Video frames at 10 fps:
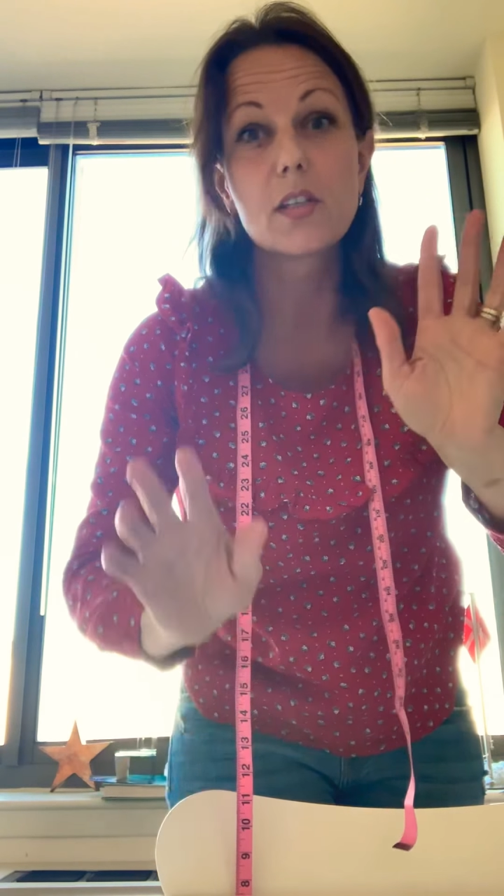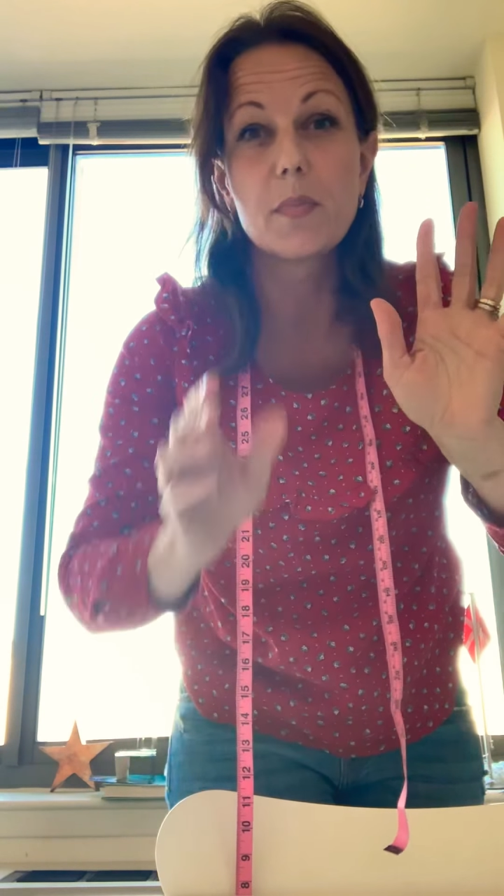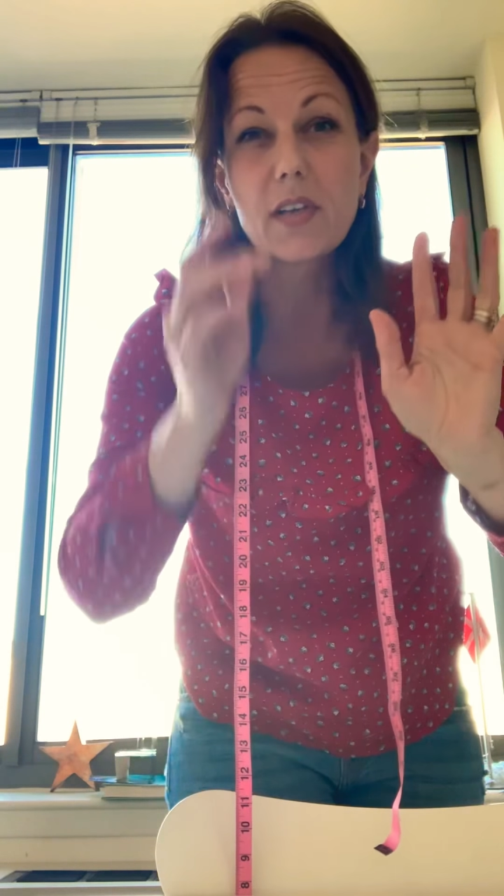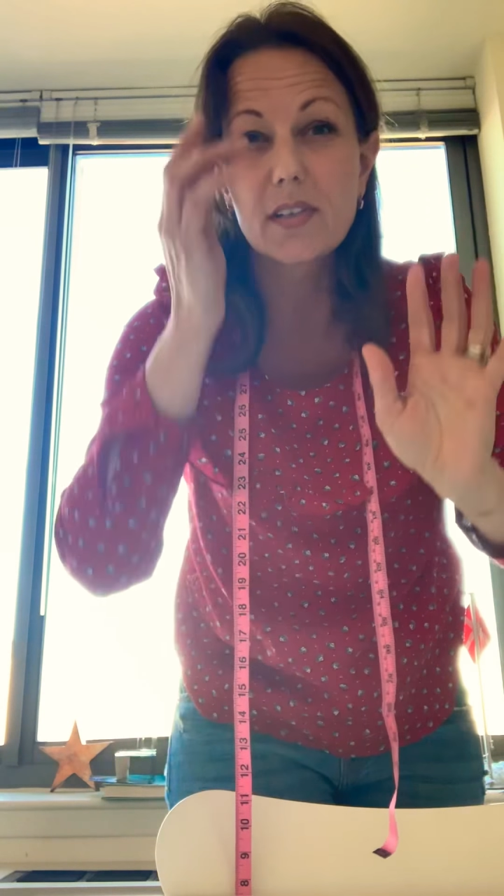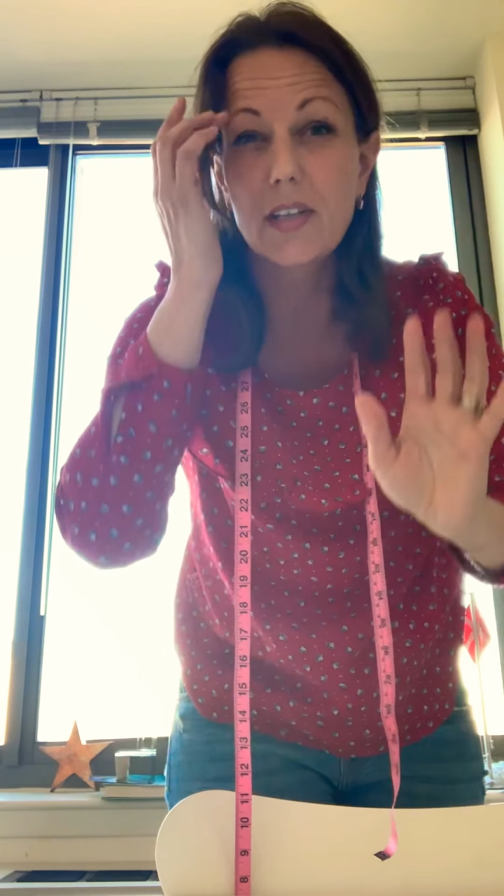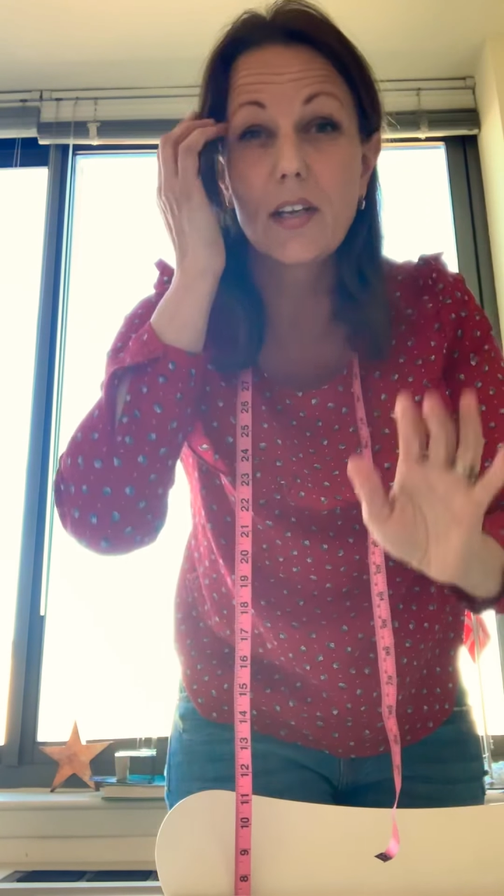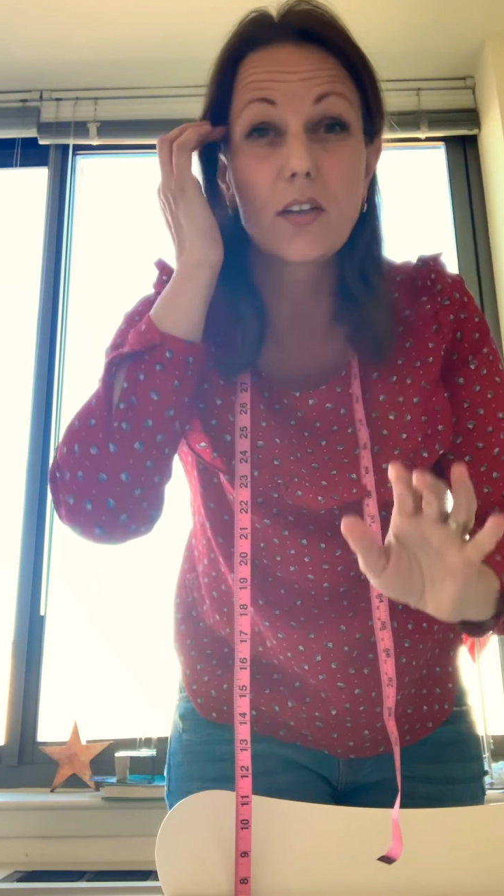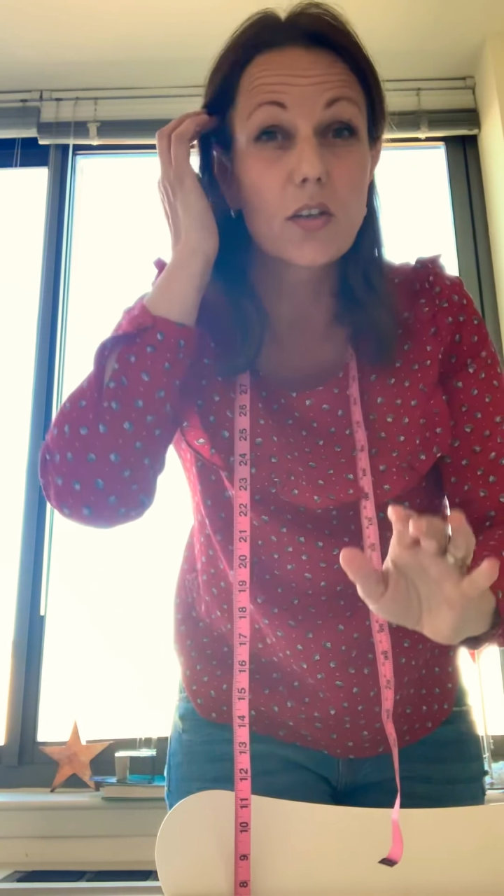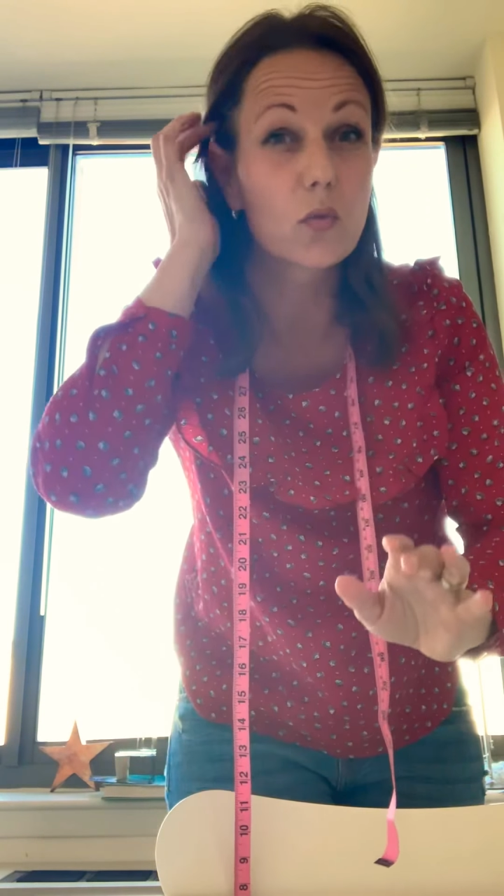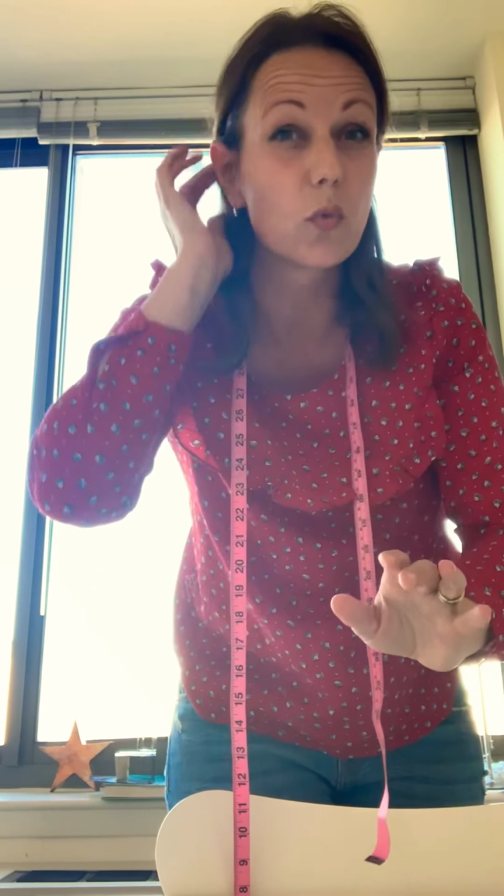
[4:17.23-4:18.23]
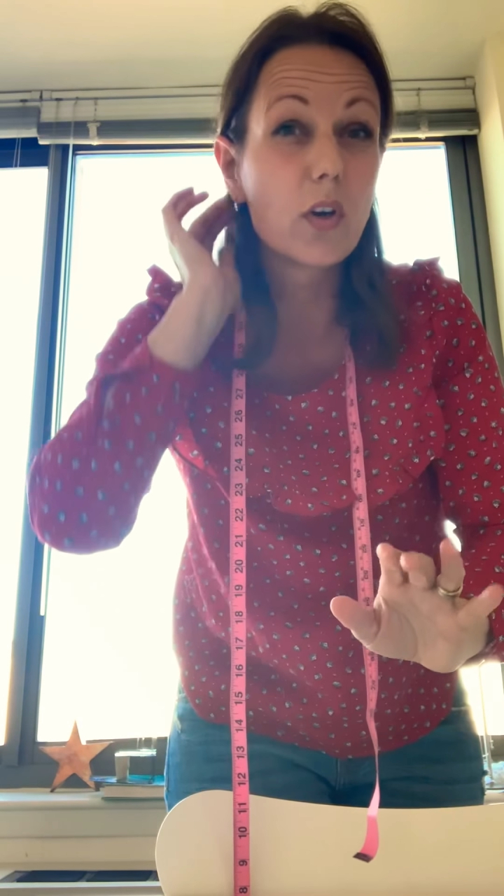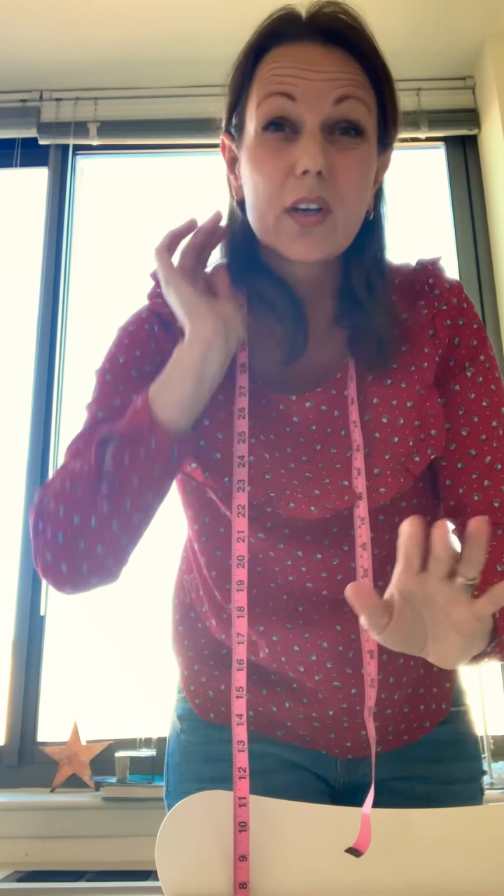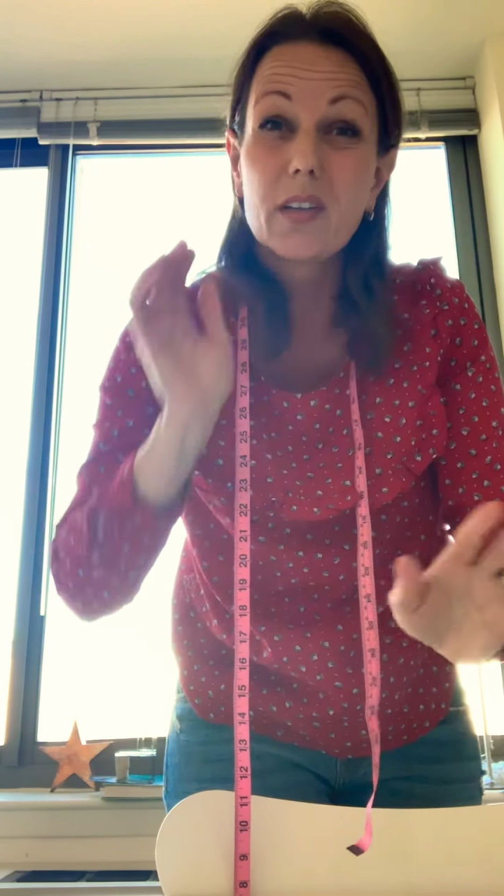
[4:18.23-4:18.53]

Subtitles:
because then it doesn't work